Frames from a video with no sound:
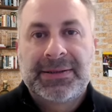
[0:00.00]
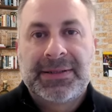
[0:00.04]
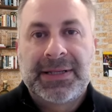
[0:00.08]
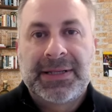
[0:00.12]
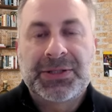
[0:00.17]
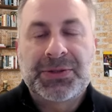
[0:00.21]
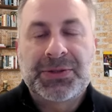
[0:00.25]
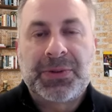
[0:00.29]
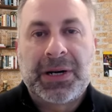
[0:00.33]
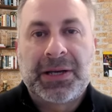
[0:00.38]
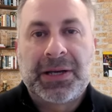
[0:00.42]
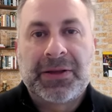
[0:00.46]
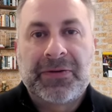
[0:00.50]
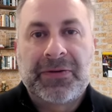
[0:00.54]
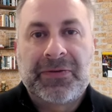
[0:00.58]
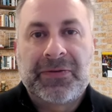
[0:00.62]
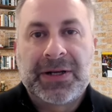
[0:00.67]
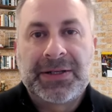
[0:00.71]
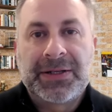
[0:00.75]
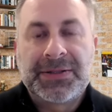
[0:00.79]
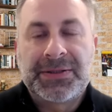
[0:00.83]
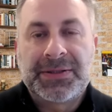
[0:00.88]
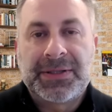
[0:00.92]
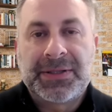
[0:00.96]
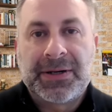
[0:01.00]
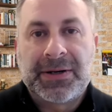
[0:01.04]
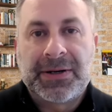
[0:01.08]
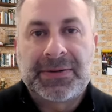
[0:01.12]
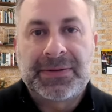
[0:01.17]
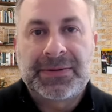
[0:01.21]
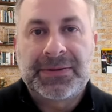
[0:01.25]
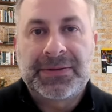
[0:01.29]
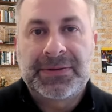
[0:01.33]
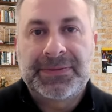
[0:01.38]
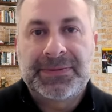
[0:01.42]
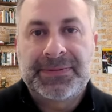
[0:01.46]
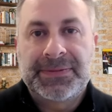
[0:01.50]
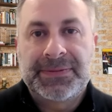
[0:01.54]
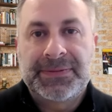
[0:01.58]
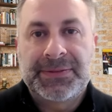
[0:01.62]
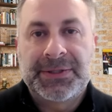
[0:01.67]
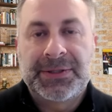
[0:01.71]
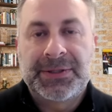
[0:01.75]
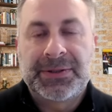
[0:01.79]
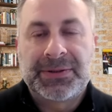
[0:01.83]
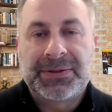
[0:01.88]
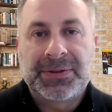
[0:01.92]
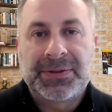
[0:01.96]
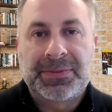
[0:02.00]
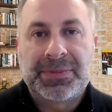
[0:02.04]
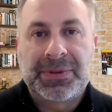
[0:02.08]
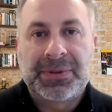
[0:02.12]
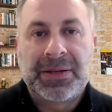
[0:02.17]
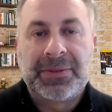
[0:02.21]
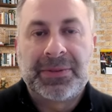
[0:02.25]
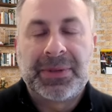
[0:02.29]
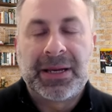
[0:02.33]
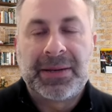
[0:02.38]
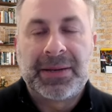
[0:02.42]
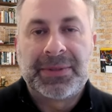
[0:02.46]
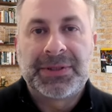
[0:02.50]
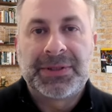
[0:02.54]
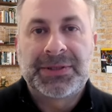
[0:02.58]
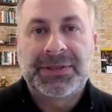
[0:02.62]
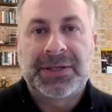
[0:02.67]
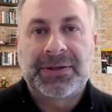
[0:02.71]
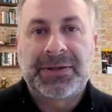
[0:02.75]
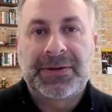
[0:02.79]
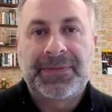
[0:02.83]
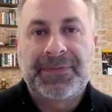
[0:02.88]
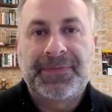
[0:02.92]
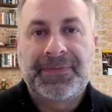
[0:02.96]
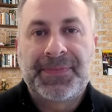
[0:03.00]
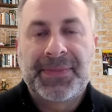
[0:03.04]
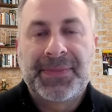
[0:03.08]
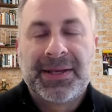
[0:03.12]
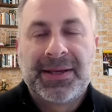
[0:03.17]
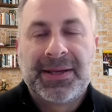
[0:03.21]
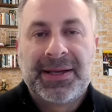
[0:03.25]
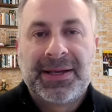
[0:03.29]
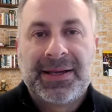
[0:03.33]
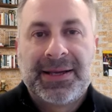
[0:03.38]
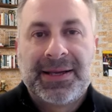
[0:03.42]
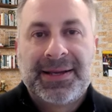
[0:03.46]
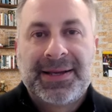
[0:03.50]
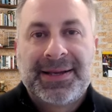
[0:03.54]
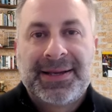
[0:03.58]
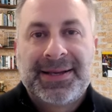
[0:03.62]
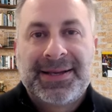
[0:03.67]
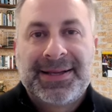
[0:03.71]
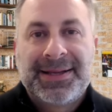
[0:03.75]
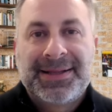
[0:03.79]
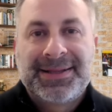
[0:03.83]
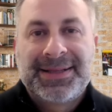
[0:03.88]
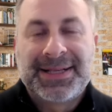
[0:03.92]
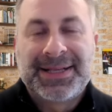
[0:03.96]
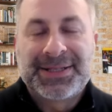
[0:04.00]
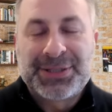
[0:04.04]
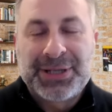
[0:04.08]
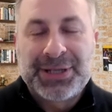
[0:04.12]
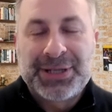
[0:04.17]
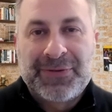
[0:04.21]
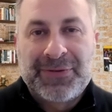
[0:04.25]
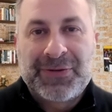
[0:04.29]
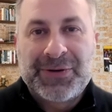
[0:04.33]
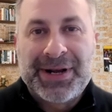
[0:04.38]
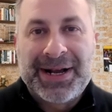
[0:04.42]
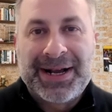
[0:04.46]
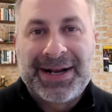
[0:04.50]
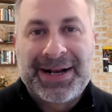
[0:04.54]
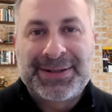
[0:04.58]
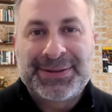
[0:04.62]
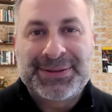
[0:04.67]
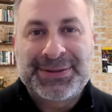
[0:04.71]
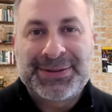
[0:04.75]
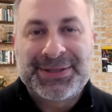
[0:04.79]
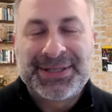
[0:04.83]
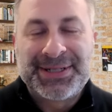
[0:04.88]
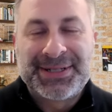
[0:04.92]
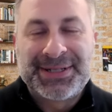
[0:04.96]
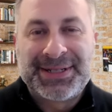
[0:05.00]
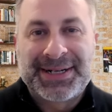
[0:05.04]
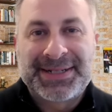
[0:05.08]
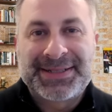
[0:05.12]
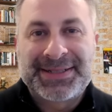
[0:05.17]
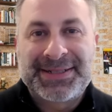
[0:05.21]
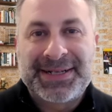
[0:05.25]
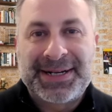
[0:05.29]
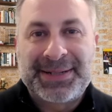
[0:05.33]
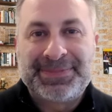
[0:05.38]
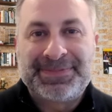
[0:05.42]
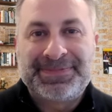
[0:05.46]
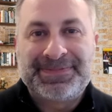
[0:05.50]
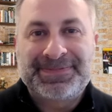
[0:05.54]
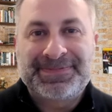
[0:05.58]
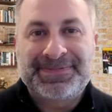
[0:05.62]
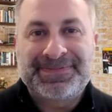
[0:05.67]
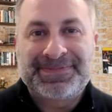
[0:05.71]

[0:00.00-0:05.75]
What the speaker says: That's why the Fed's there, to play babysitter. That's all for now. See you next time.